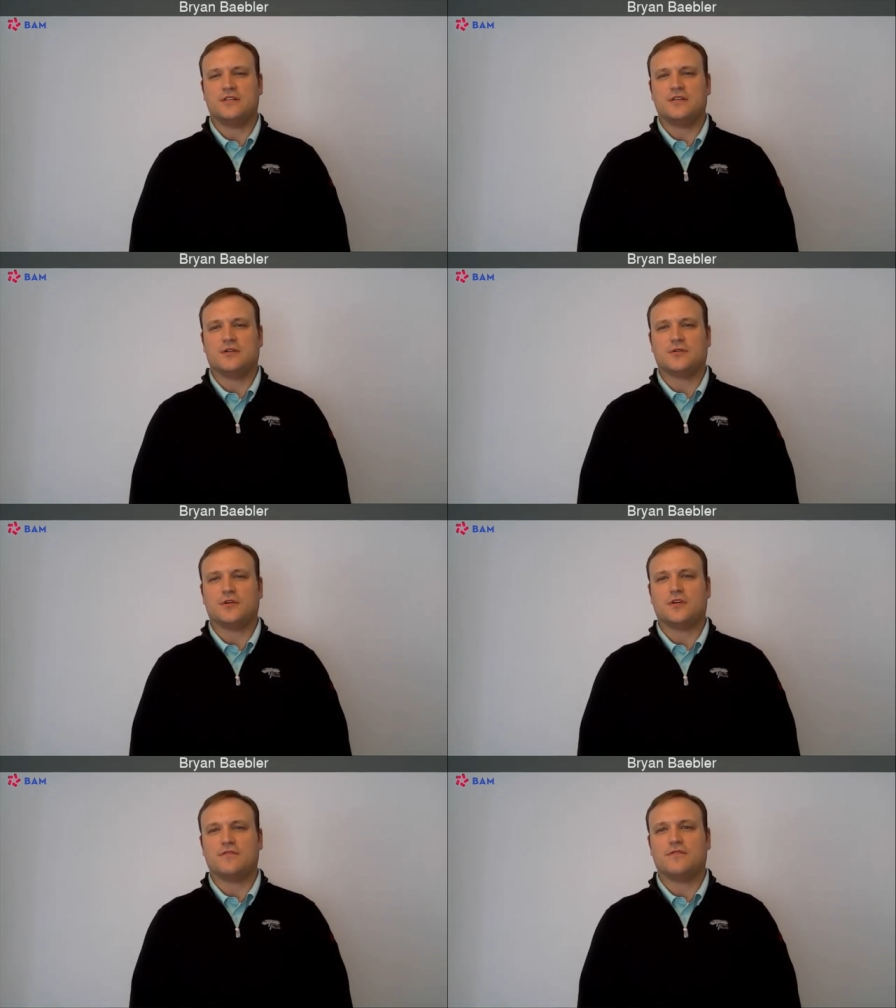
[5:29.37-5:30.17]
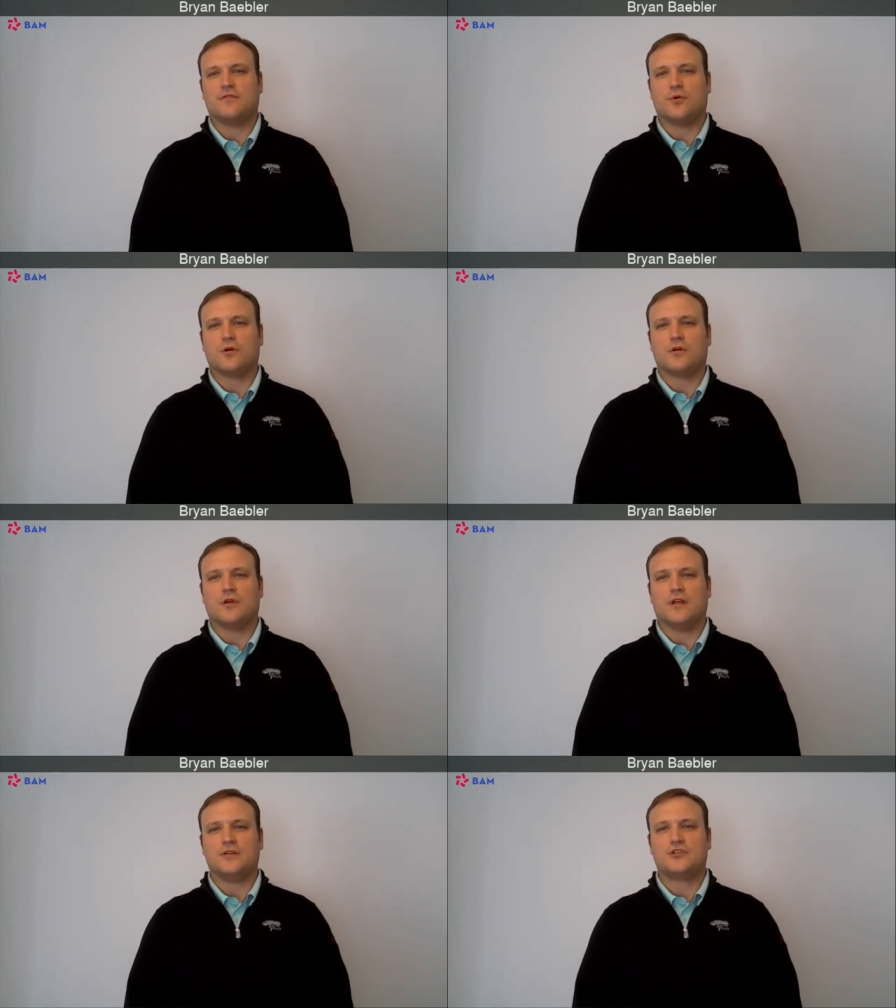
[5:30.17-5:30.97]
a dealer looking
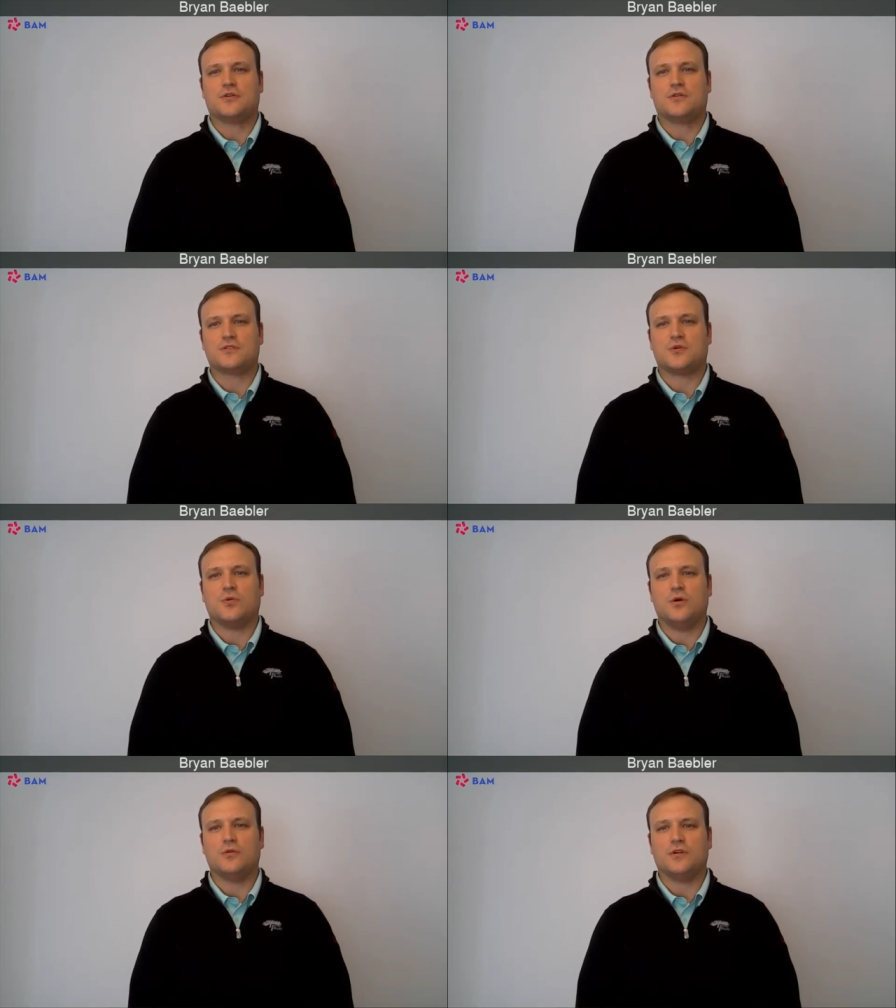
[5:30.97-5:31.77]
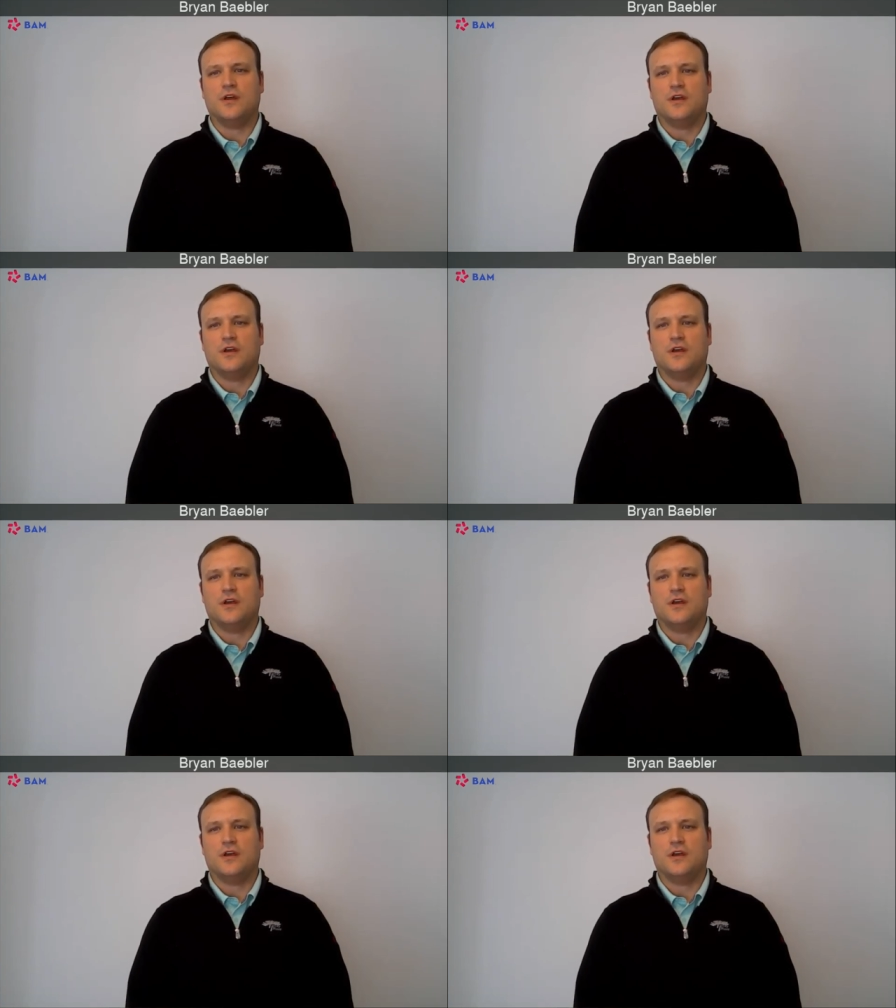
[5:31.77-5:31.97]
for an insurance quote